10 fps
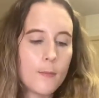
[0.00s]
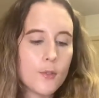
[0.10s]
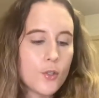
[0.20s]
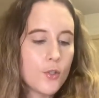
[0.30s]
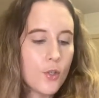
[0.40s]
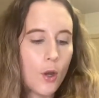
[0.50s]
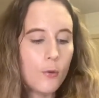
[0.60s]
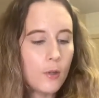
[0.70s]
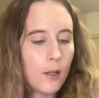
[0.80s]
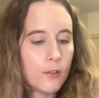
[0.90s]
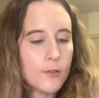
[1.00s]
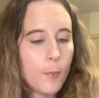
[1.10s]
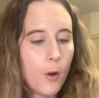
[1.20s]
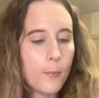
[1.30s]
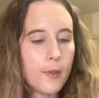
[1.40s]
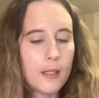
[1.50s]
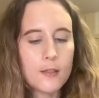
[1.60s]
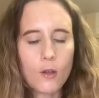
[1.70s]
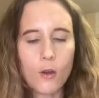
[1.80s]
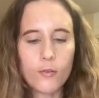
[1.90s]
So I'll just pop
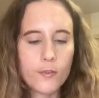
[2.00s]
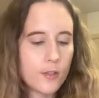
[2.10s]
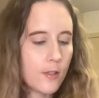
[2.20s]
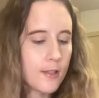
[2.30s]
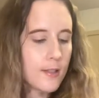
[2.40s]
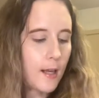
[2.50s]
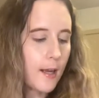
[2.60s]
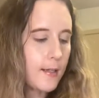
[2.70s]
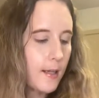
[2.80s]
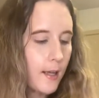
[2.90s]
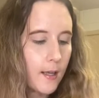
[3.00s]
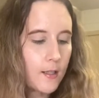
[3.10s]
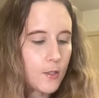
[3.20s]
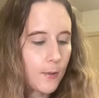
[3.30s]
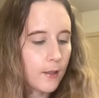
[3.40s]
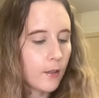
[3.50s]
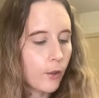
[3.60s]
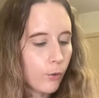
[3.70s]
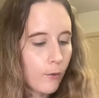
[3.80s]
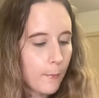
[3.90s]
these off to the side here so I can
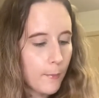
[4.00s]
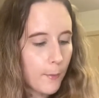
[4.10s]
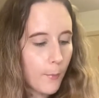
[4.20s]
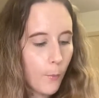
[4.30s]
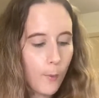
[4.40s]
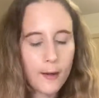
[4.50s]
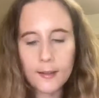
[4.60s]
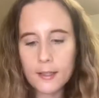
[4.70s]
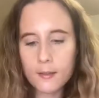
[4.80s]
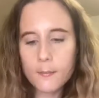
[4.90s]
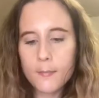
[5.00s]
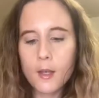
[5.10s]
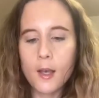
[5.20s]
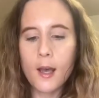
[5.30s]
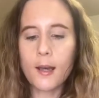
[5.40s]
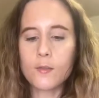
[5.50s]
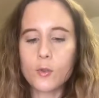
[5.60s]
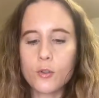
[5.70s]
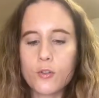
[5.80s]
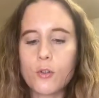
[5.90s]
grab them when I need them. And I've
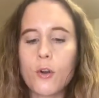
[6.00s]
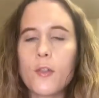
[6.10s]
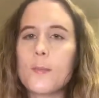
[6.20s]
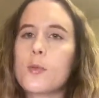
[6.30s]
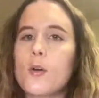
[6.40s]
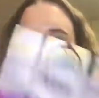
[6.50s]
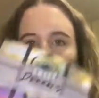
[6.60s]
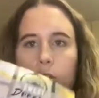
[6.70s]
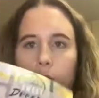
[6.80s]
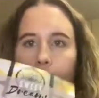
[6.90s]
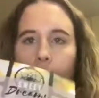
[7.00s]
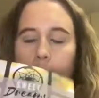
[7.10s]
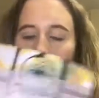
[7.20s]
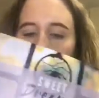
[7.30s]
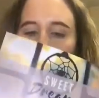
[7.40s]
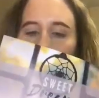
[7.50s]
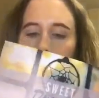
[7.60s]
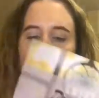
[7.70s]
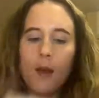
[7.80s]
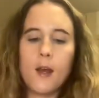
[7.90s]
also got the product card here
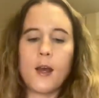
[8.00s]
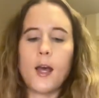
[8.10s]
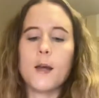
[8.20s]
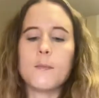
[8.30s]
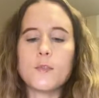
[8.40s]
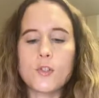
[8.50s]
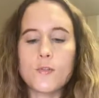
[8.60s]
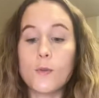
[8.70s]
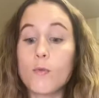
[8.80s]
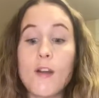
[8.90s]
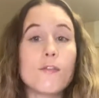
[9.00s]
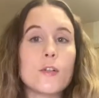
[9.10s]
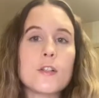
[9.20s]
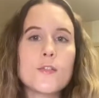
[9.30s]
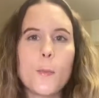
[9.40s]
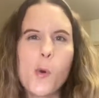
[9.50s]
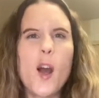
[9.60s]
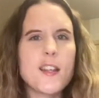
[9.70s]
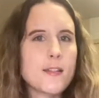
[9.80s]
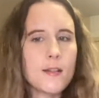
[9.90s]
just for reference for
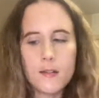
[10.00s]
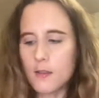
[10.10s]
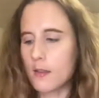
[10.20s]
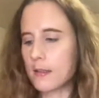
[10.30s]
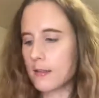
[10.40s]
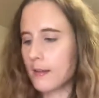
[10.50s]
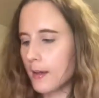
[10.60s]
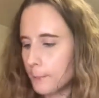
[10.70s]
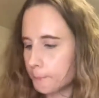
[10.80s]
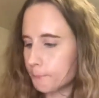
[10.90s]
prices and things like that.